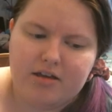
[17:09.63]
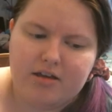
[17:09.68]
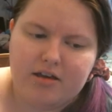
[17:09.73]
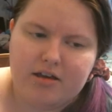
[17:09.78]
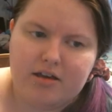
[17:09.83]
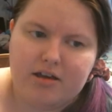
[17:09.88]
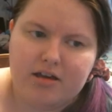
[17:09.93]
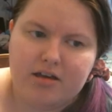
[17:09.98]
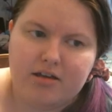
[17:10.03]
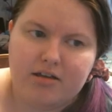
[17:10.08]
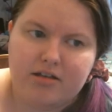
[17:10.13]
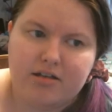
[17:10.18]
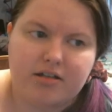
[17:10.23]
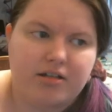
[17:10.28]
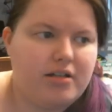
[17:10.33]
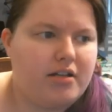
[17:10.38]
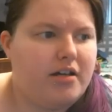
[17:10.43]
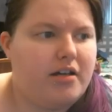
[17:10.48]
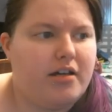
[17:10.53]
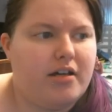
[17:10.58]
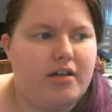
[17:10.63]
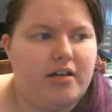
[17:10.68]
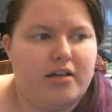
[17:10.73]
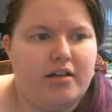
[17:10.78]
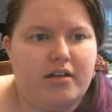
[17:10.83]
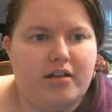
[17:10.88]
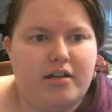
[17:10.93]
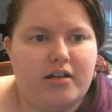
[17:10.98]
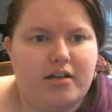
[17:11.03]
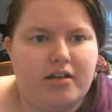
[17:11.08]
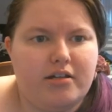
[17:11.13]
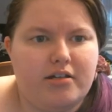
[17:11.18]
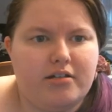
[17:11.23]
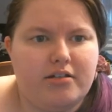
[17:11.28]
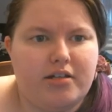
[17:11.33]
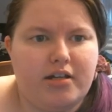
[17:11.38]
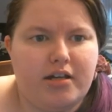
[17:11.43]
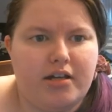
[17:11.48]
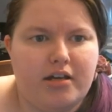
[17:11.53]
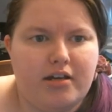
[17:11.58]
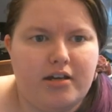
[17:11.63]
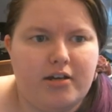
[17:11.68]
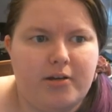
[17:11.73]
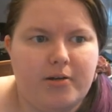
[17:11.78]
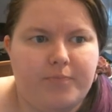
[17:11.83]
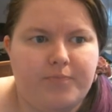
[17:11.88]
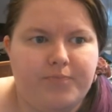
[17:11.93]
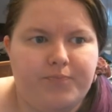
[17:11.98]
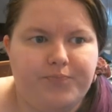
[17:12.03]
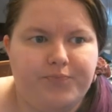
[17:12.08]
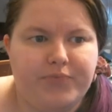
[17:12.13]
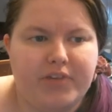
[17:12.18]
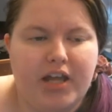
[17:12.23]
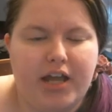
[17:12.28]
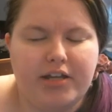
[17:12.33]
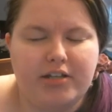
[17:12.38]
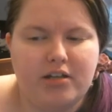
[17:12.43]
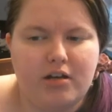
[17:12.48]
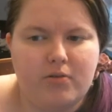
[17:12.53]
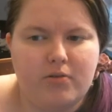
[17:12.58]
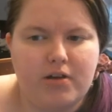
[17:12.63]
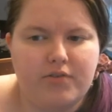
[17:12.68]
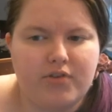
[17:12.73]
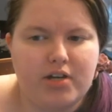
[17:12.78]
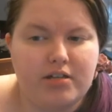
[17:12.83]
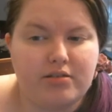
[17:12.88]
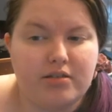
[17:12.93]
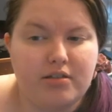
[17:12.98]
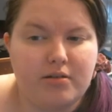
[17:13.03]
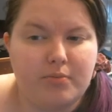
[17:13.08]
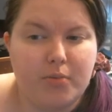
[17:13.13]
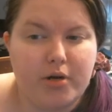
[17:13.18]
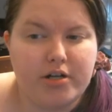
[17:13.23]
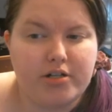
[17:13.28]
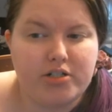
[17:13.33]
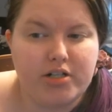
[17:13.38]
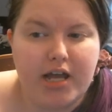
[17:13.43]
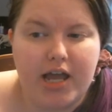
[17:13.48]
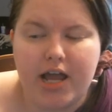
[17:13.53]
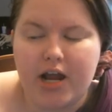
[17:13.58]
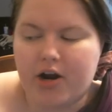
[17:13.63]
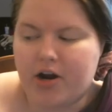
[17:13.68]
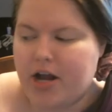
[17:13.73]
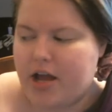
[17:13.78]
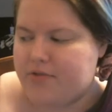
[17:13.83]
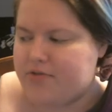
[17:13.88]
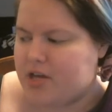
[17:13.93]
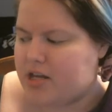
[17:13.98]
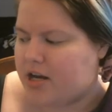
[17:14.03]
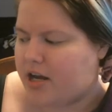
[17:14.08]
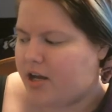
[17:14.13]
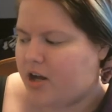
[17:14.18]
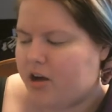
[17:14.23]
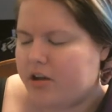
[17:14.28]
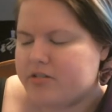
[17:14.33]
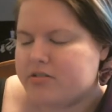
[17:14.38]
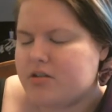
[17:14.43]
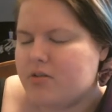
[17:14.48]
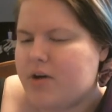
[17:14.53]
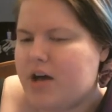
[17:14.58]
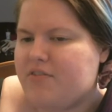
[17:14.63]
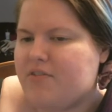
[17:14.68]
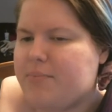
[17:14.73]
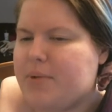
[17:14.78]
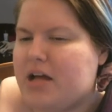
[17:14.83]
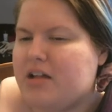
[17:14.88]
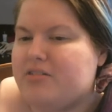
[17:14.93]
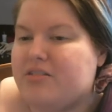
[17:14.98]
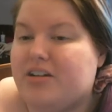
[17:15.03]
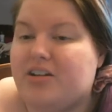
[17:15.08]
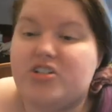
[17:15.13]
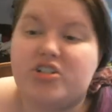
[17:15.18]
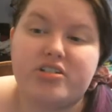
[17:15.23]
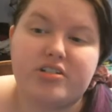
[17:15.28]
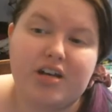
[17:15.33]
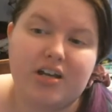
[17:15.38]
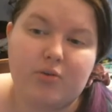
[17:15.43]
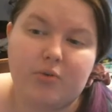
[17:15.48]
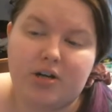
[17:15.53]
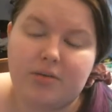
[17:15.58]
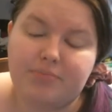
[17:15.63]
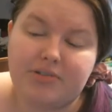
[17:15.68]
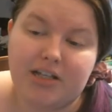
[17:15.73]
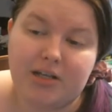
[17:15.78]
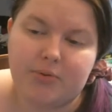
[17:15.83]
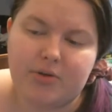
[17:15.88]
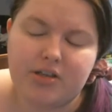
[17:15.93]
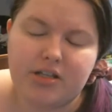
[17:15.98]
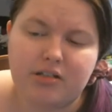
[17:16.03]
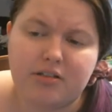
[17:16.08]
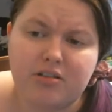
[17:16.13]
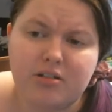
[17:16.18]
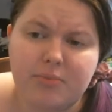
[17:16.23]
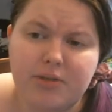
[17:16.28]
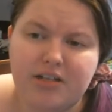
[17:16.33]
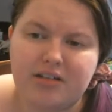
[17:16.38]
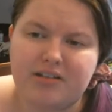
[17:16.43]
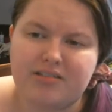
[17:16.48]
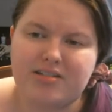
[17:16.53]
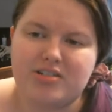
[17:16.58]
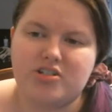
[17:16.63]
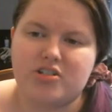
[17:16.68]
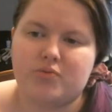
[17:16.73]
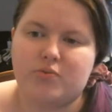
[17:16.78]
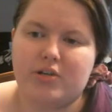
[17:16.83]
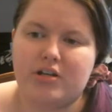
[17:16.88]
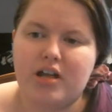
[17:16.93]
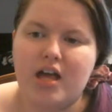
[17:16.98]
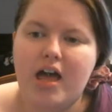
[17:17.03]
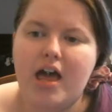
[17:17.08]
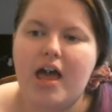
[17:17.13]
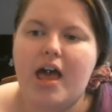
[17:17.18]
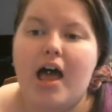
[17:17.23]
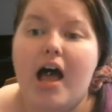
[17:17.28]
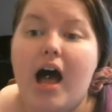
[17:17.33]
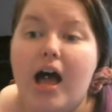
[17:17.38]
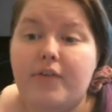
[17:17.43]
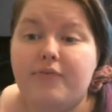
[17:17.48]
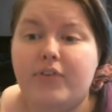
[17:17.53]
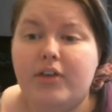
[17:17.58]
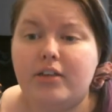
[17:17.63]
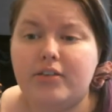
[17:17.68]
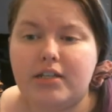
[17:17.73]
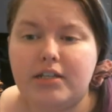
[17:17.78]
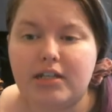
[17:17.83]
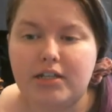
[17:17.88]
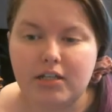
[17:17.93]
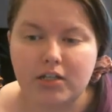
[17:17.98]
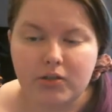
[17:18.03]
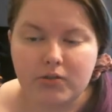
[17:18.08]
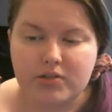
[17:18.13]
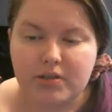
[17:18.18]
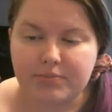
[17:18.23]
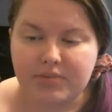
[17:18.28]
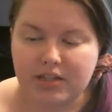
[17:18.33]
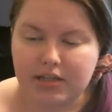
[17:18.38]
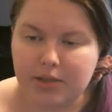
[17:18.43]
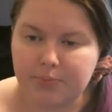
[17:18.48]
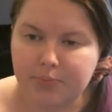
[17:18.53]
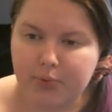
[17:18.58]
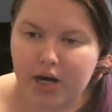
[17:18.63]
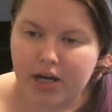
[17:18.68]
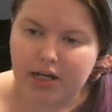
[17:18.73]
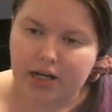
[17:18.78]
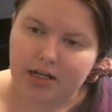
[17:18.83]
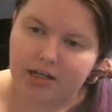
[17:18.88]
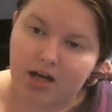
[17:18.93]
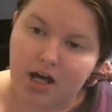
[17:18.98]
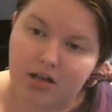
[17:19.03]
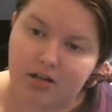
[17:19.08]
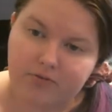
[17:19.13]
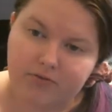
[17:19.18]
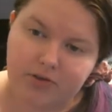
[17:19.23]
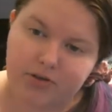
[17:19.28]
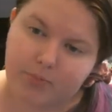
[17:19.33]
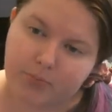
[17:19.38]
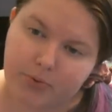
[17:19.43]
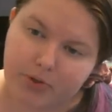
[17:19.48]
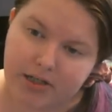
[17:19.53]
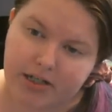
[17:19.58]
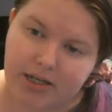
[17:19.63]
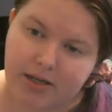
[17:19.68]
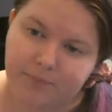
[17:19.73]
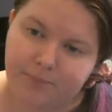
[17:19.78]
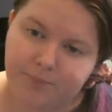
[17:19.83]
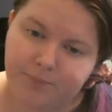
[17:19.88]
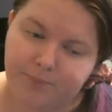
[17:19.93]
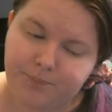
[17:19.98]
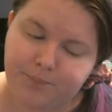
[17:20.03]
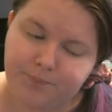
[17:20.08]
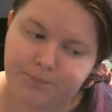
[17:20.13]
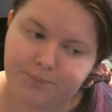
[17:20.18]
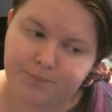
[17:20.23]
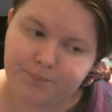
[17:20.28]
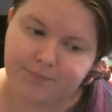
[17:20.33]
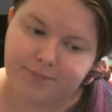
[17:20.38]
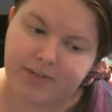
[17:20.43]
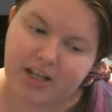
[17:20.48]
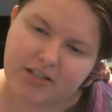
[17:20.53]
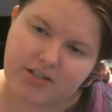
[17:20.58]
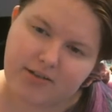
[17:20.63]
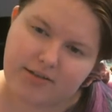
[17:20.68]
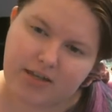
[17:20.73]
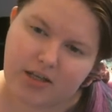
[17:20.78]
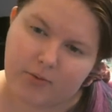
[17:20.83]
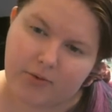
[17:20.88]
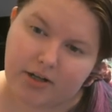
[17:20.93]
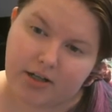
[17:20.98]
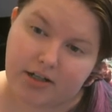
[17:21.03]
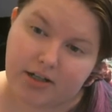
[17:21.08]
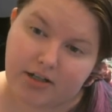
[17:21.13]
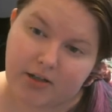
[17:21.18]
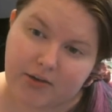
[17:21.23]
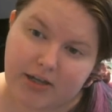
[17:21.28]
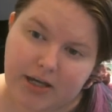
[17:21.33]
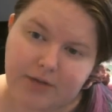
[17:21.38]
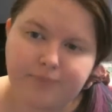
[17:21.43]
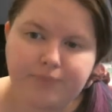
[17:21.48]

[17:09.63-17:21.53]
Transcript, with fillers: And I know I've got the March hair, and then I also have a palette that I just kind of want to play with a little bit because I feel the need to do something like bright and colorful and pretty. So I think we're going to do that.